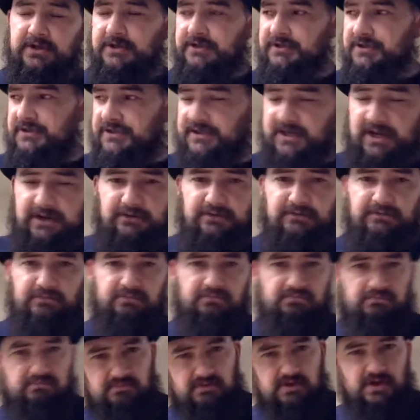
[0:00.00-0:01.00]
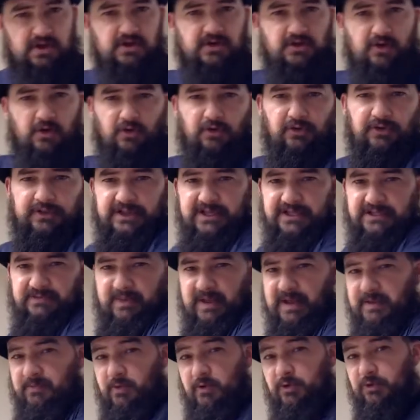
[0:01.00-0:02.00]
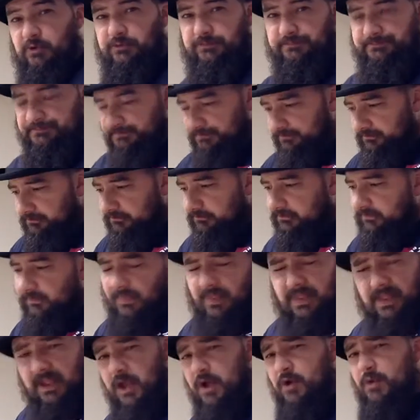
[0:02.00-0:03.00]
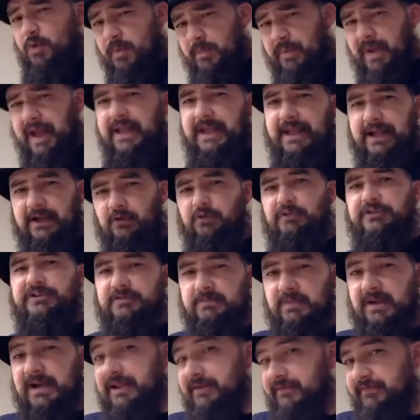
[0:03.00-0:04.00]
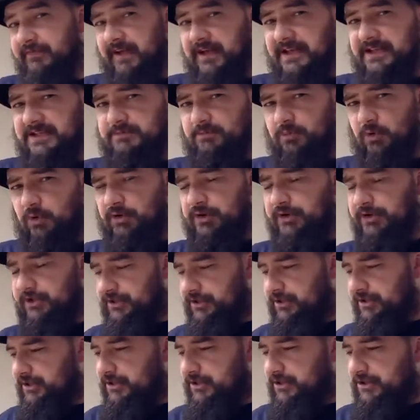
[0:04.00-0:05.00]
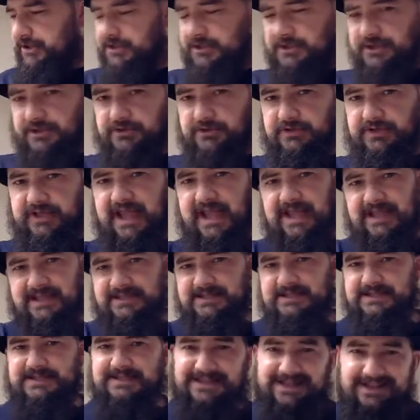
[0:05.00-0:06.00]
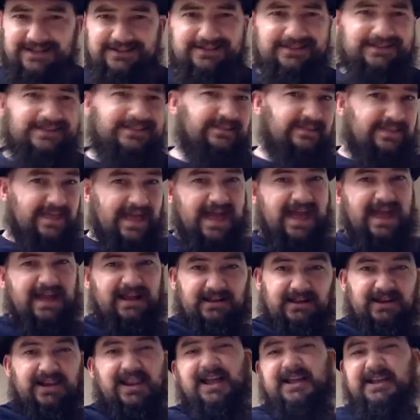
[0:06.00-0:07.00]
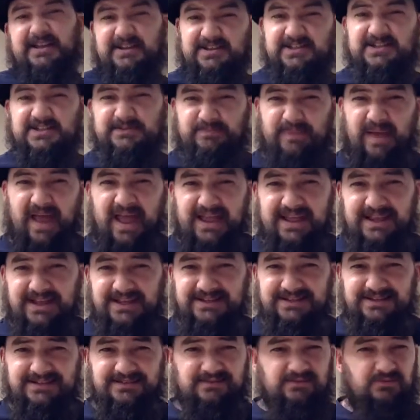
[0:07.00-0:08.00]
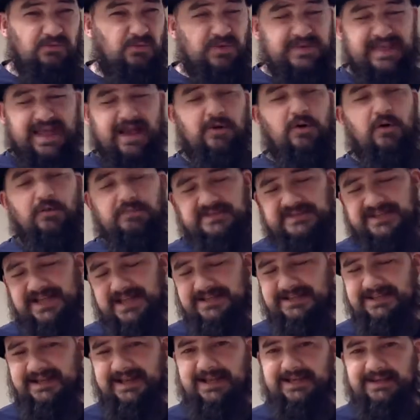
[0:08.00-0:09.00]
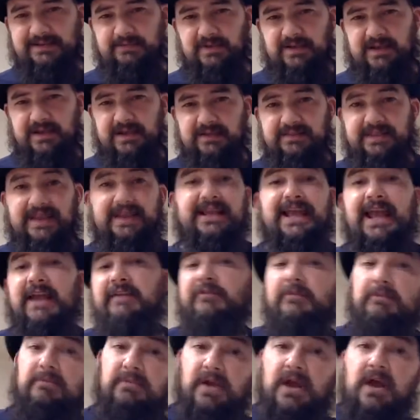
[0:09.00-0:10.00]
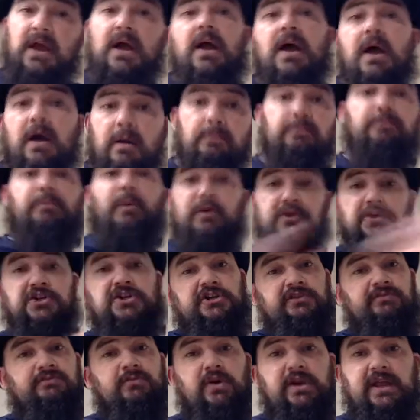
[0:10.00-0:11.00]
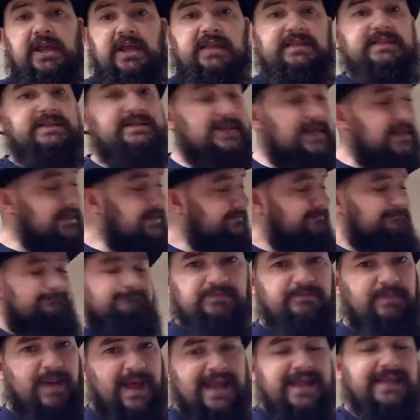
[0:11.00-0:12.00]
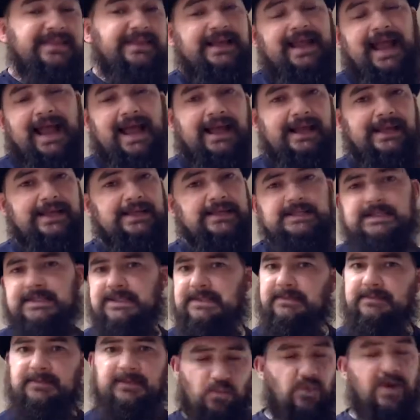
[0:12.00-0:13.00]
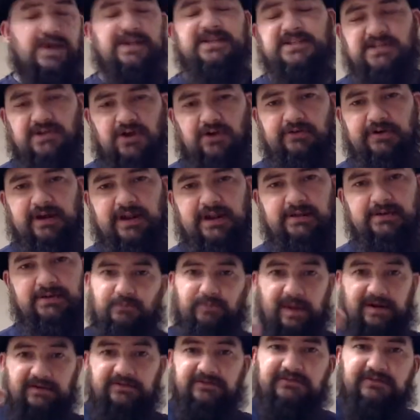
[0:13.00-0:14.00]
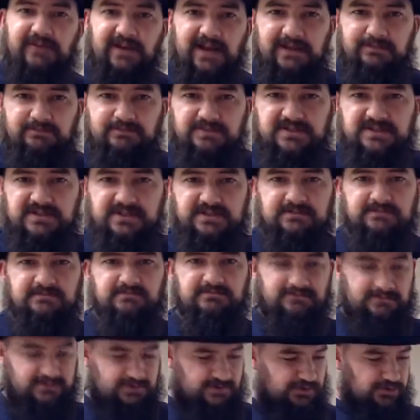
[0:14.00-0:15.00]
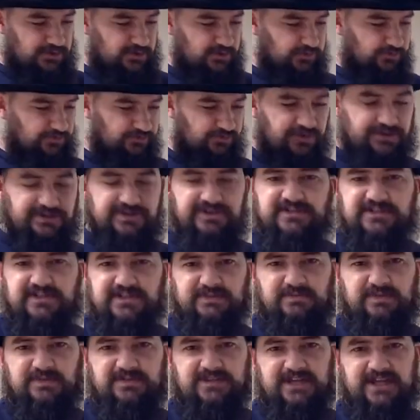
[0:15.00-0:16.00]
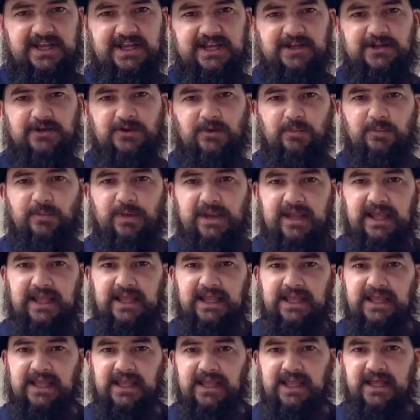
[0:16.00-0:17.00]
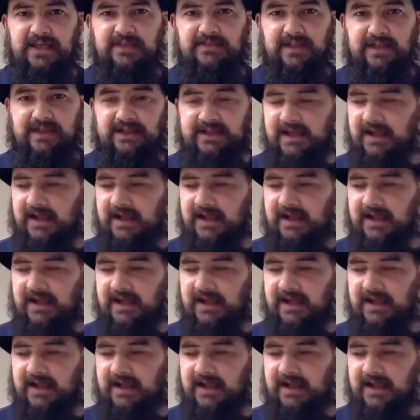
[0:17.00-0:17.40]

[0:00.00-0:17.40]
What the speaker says: so all these people who were paying ultimately Facebook could get still their clients paid without upsetting anybody. They gave them a bunch of money and said, pay the guys, we're sorry. Ben Phillips, who runs this particular company, then